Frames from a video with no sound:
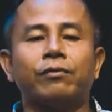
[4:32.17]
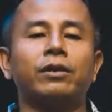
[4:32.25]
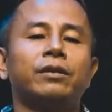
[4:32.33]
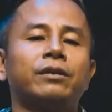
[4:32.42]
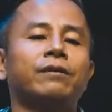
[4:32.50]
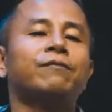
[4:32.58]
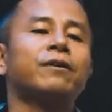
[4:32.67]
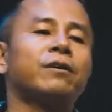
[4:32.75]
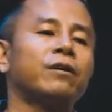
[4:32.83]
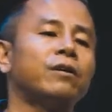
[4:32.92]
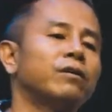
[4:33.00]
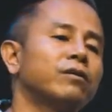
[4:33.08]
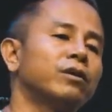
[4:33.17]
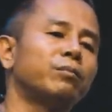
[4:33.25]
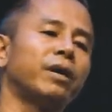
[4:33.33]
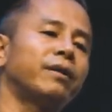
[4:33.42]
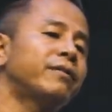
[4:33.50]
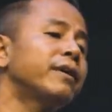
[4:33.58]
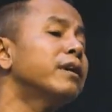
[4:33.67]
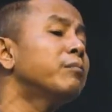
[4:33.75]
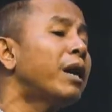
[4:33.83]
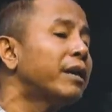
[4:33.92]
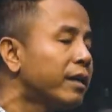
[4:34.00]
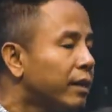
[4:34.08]
really difficult, you might think
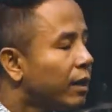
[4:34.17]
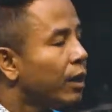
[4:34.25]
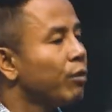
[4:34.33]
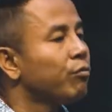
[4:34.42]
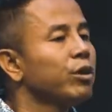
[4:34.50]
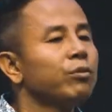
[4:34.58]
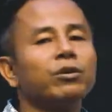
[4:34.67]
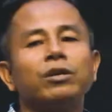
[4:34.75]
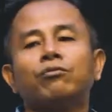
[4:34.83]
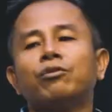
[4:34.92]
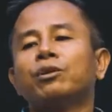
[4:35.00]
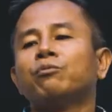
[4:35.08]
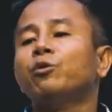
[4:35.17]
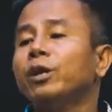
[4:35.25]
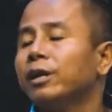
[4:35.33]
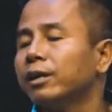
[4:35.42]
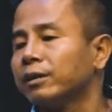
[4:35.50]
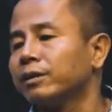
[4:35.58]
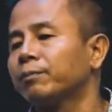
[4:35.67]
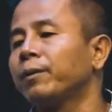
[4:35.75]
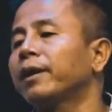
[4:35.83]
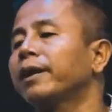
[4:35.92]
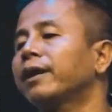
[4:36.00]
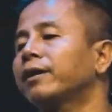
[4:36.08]
about it. We will reveal the
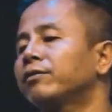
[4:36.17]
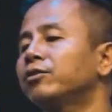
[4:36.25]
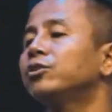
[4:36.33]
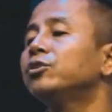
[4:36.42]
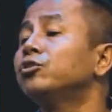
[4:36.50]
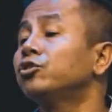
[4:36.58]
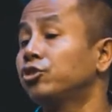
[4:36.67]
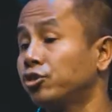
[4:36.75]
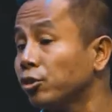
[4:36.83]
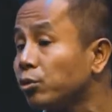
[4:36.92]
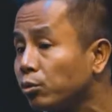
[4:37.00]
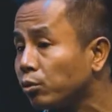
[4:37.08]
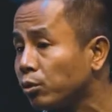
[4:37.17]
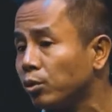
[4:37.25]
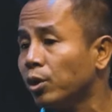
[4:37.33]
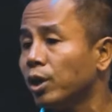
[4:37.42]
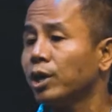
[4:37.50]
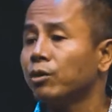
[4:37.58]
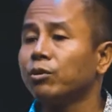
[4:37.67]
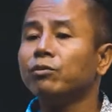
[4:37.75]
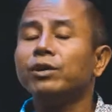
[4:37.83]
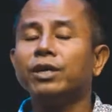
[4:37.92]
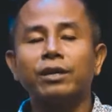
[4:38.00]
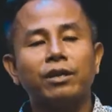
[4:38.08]
plan to you soon when
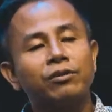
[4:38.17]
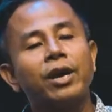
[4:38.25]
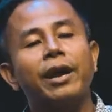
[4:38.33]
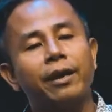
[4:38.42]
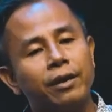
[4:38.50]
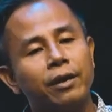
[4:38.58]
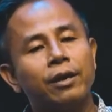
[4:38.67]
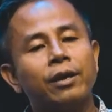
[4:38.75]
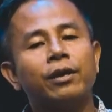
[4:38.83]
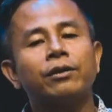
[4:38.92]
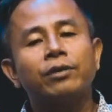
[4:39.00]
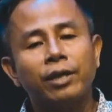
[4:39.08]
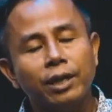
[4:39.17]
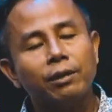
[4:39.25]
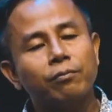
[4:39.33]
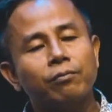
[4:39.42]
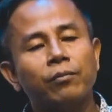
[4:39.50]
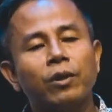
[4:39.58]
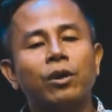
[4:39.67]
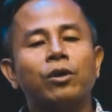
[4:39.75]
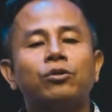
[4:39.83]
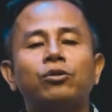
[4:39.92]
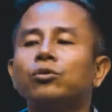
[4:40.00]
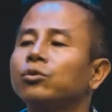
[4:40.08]
we're going to take team
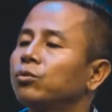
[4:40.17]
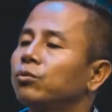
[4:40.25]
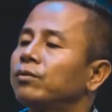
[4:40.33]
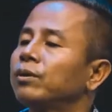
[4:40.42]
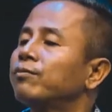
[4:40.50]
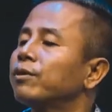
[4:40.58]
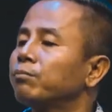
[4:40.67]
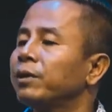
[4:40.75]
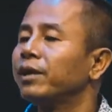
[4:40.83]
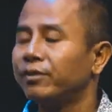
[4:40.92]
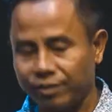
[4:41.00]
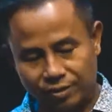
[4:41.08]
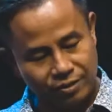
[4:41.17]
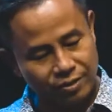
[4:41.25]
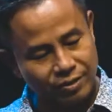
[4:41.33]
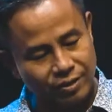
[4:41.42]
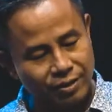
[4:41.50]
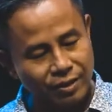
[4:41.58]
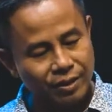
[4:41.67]
to different places.